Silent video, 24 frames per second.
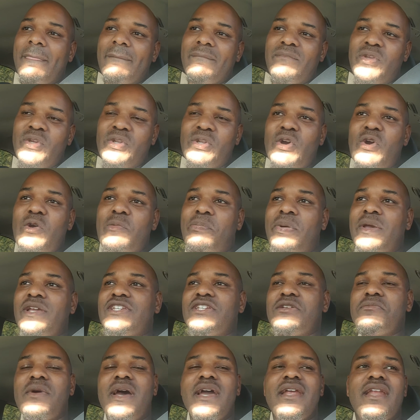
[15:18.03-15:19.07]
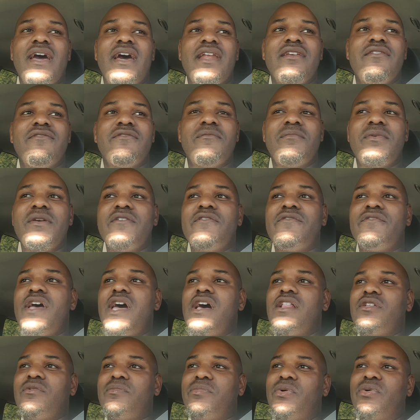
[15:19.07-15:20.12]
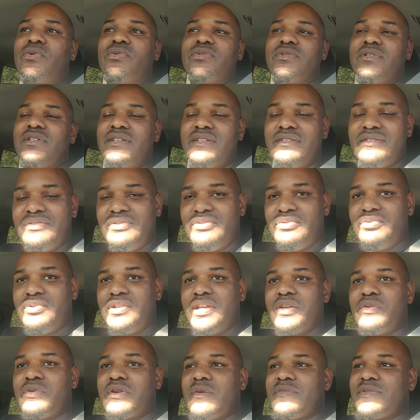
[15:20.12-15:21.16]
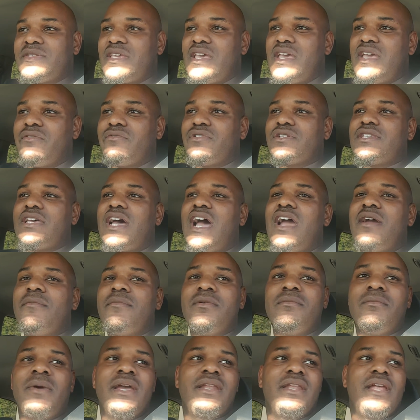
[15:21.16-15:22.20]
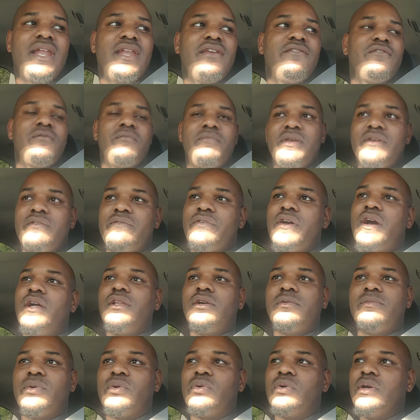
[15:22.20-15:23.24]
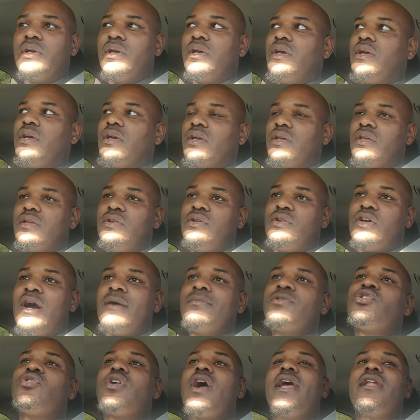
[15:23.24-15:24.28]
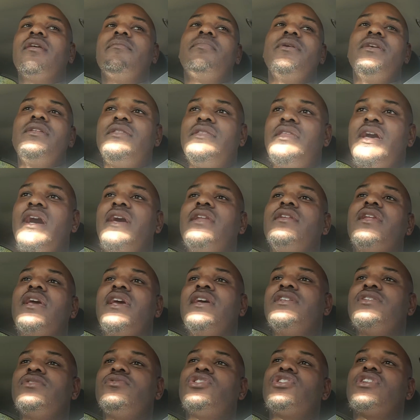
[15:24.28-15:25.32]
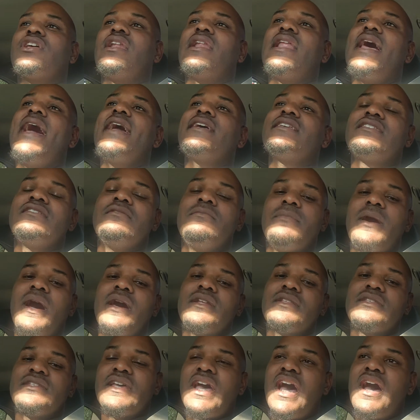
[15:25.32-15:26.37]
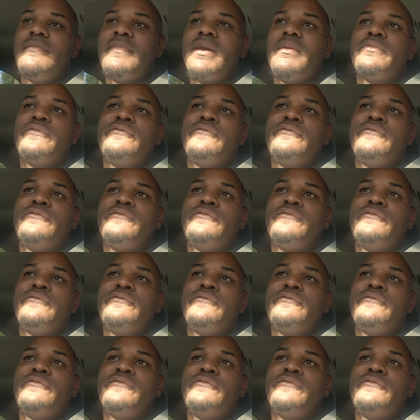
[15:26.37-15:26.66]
You know, pension might not even be available. You dig what I'm saying? Retirement might not even be available. You know, I'm trying to be done and chillaxing by the time I'm